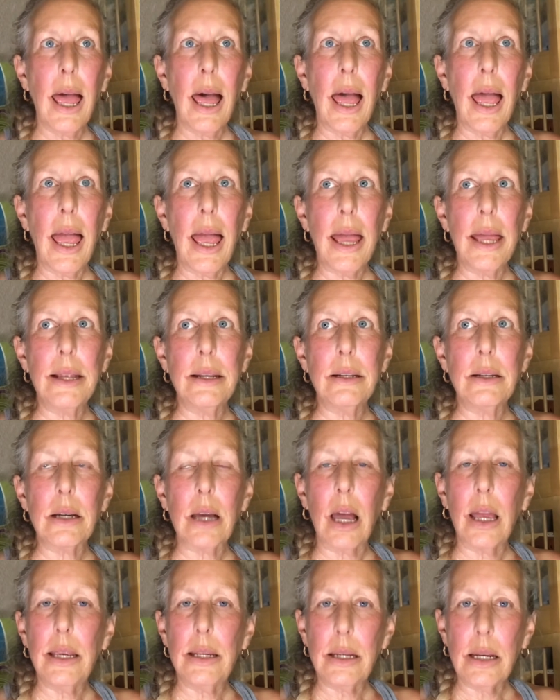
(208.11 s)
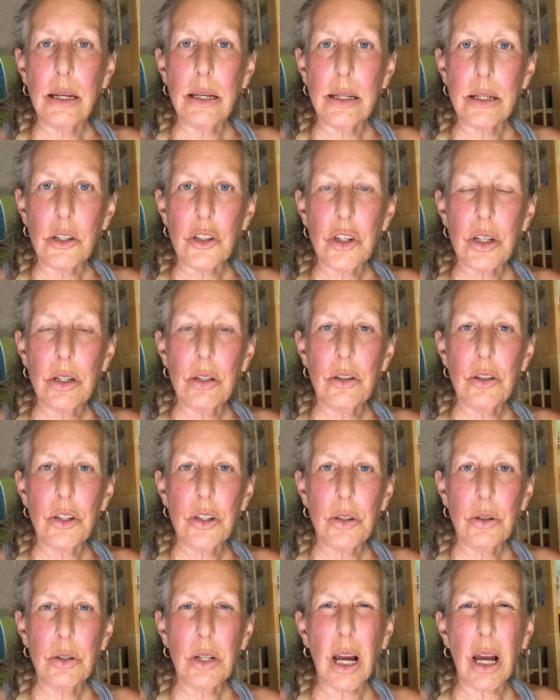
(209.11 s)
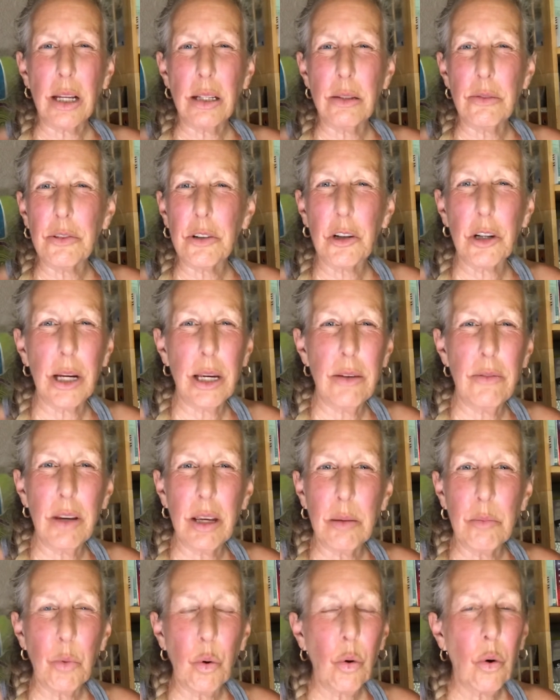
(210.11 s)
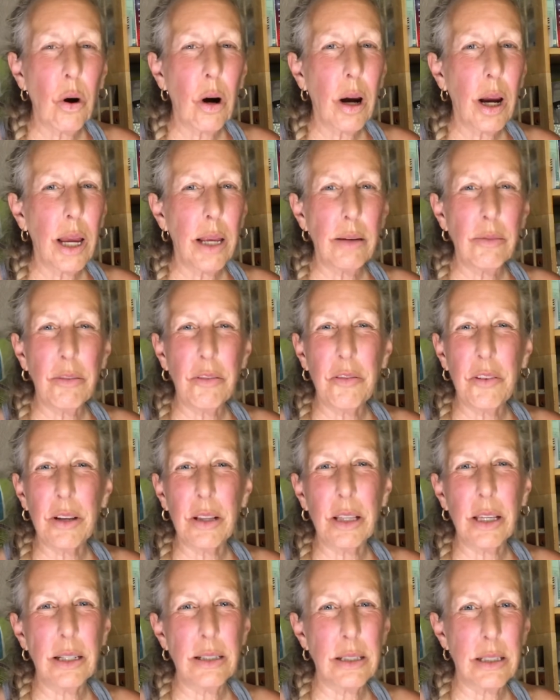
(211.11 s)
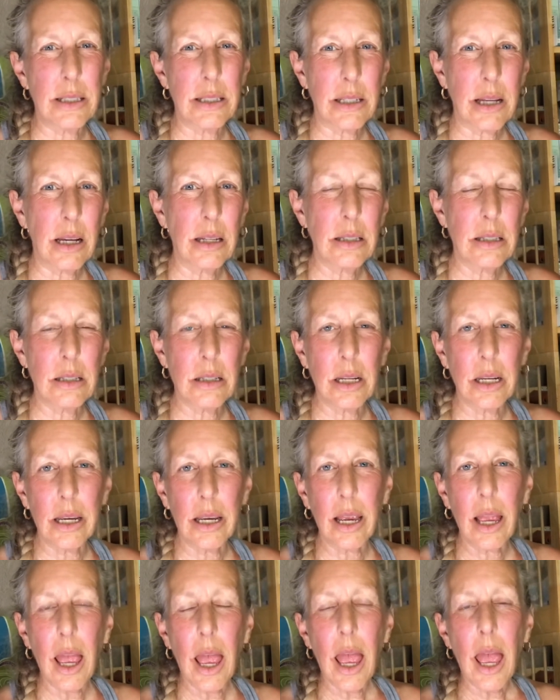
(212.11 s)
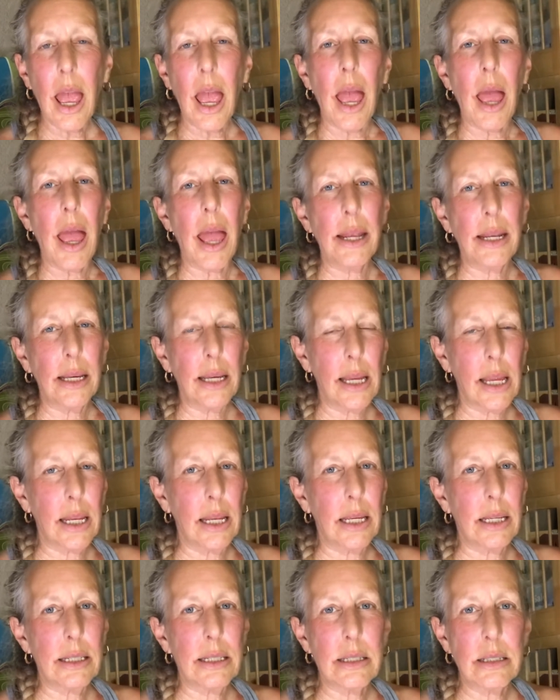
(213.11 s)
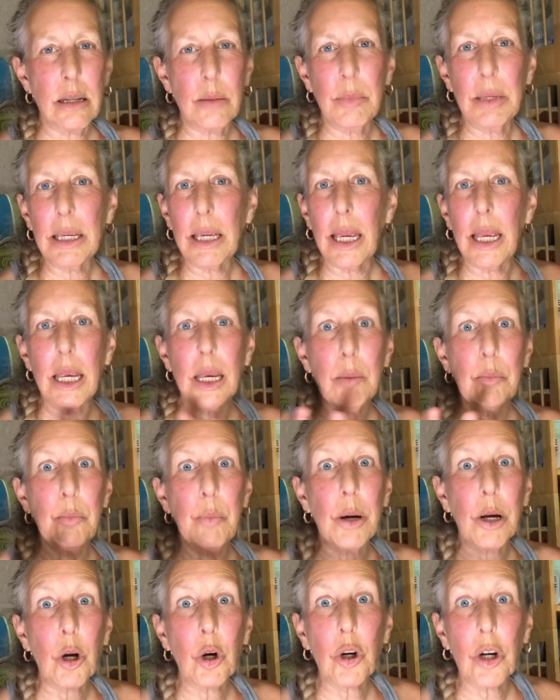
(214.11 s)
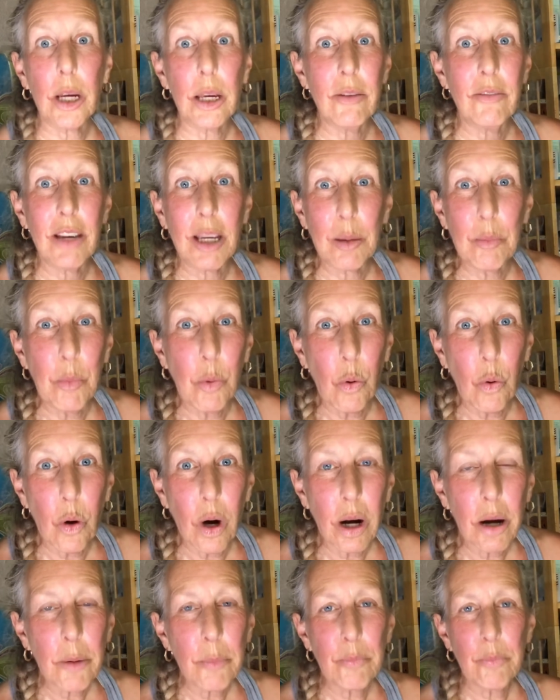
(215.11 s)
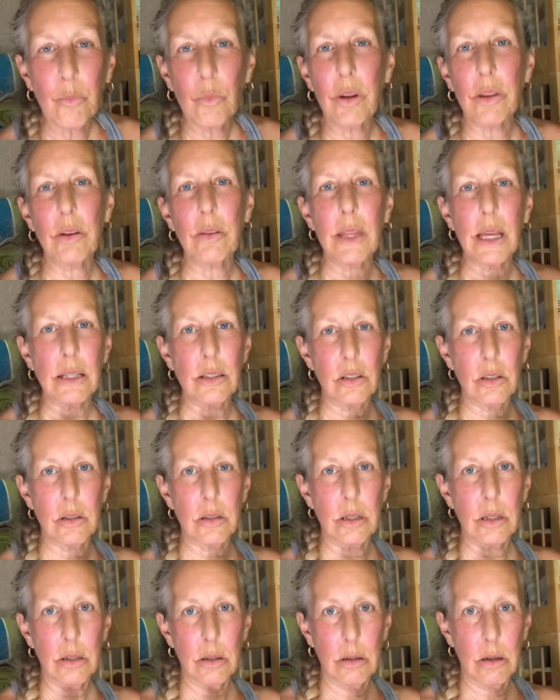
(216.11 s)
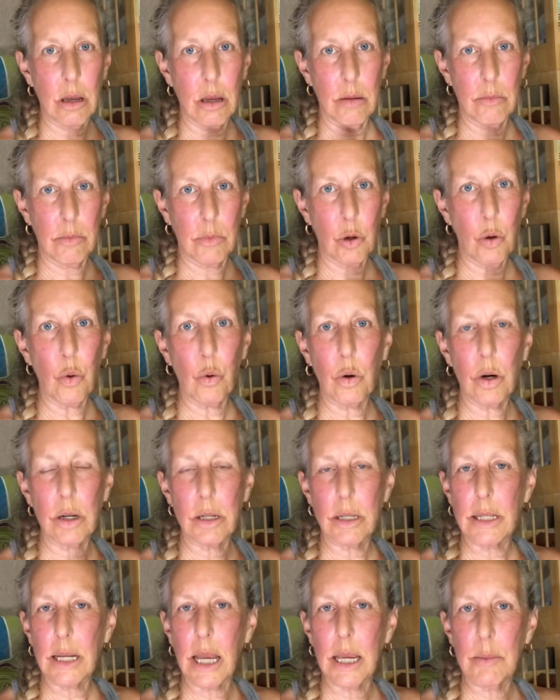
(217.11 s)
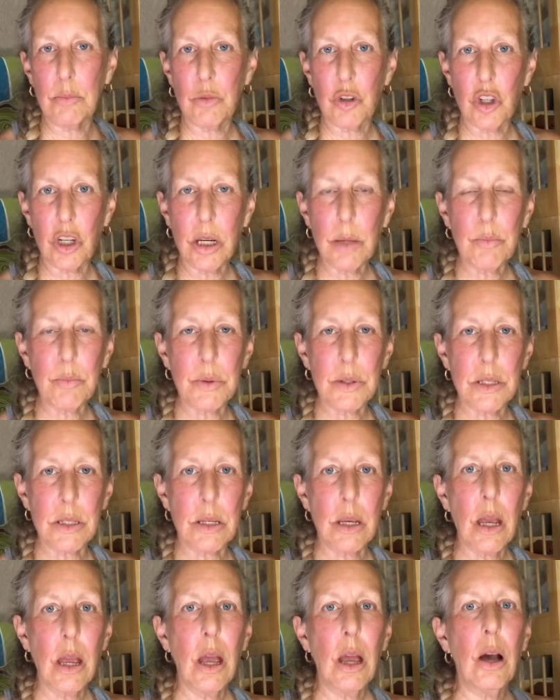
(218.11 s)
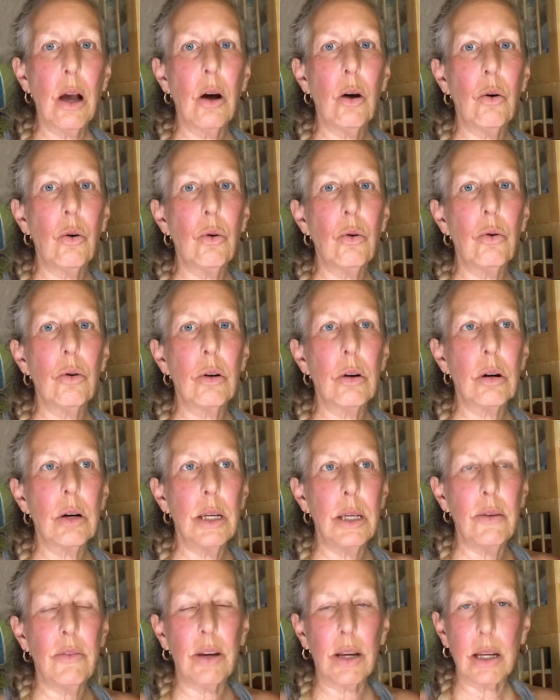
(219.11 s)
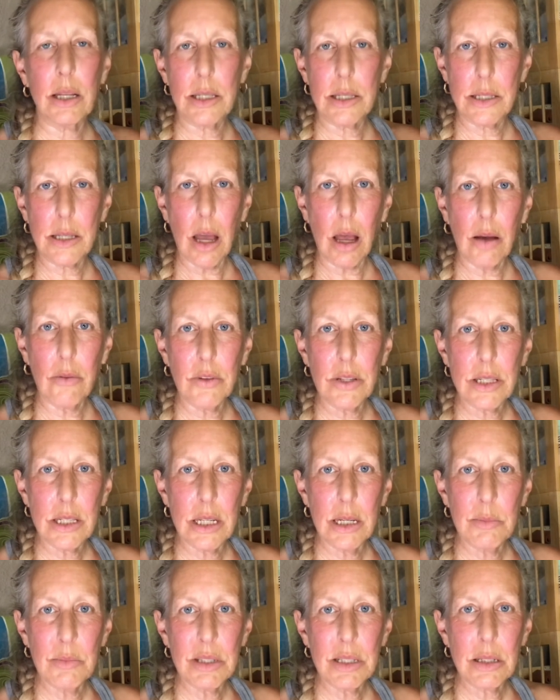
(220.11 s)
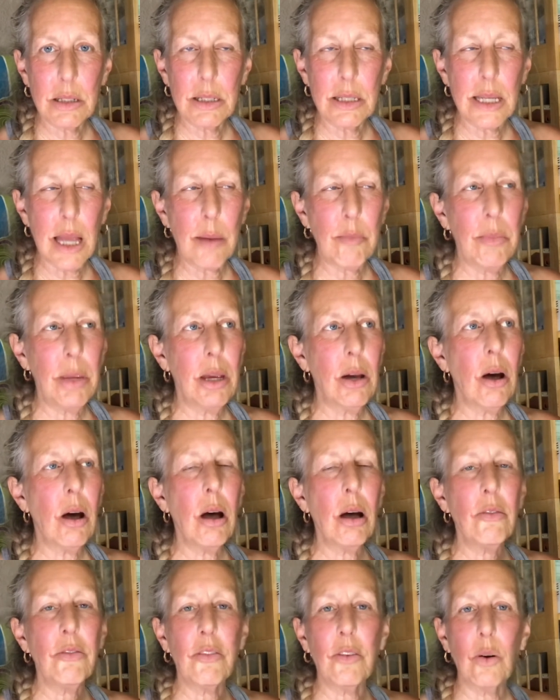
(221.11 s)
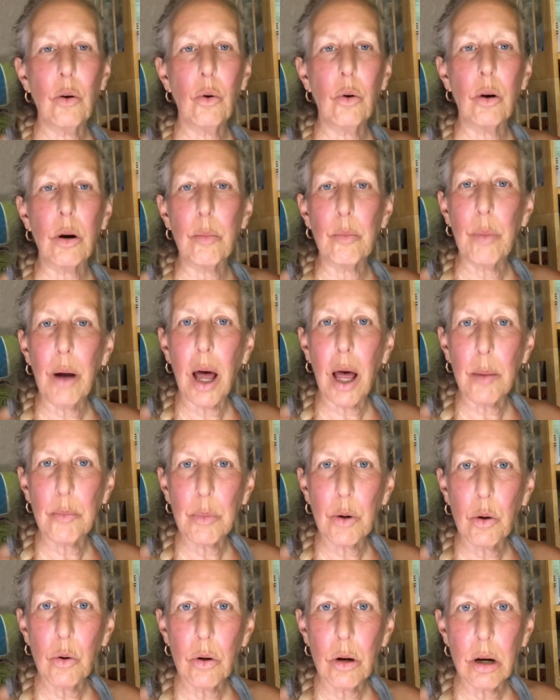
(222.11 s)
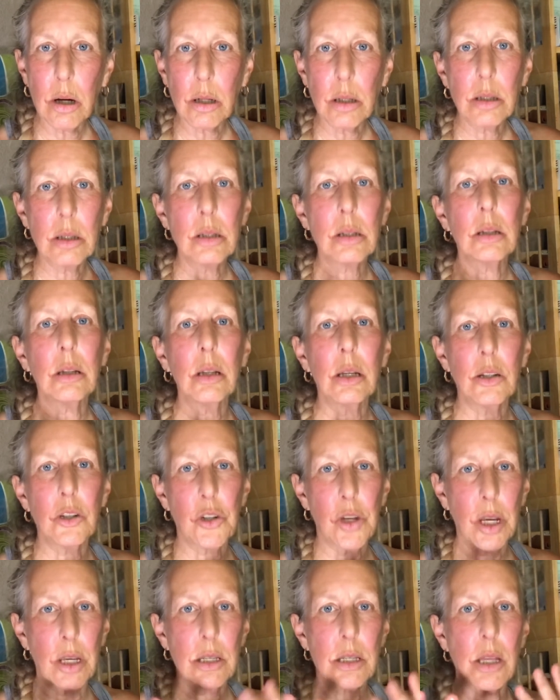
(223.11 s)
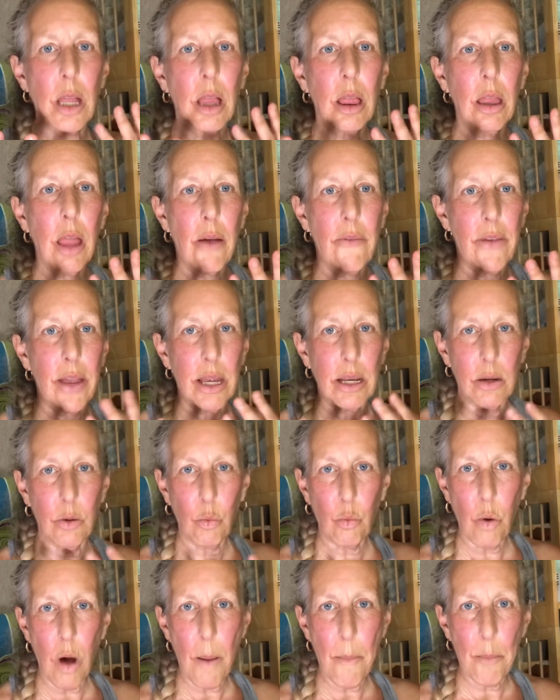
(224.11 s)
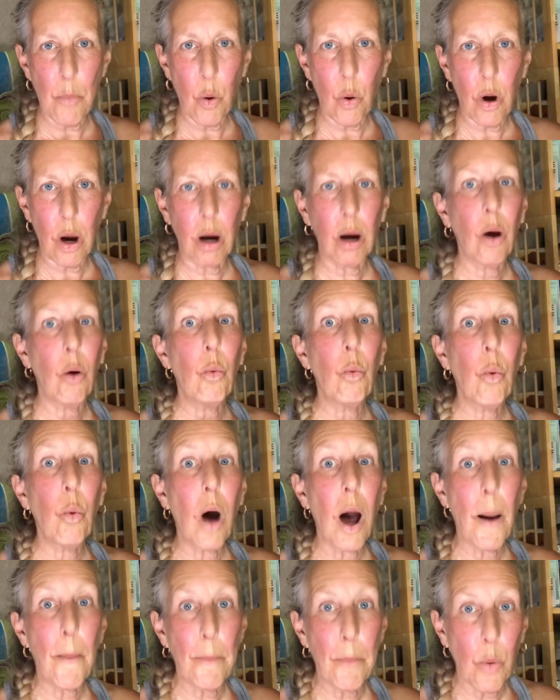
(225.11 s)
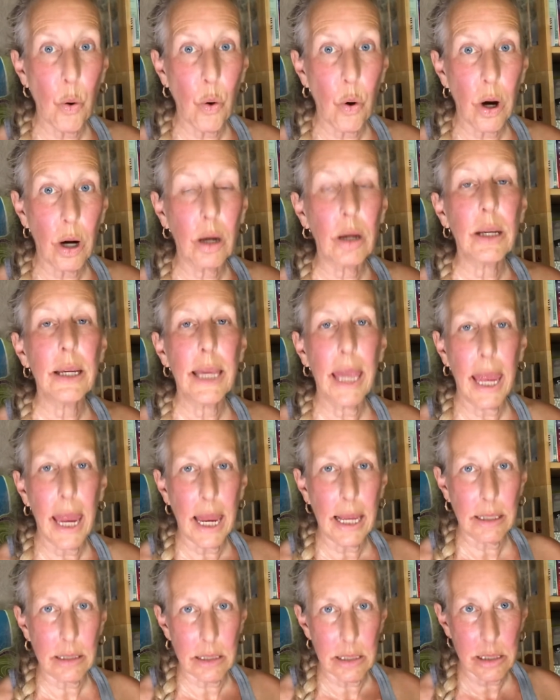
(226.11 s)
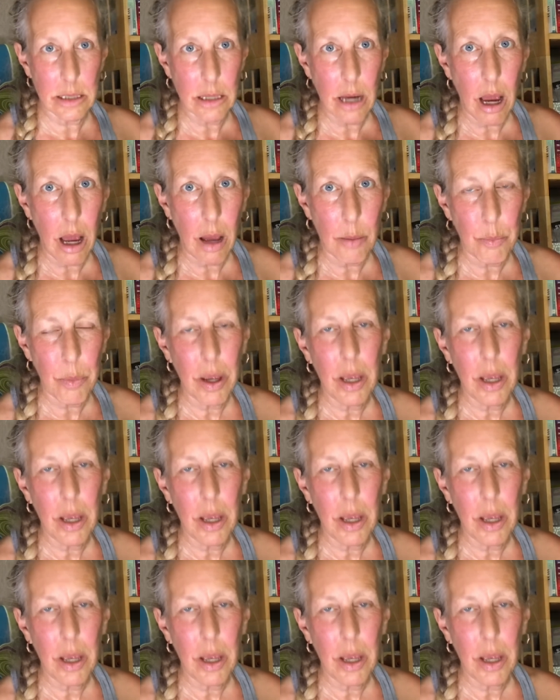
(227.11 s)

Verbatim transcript: And in addition to kind of craving more and feeling disgusting and getting a stomach ache, but craving more, whether that's um, corn type chips or even cassava seems to set me off, or popcorn. Delicious, love it, want more, want more, can't stop.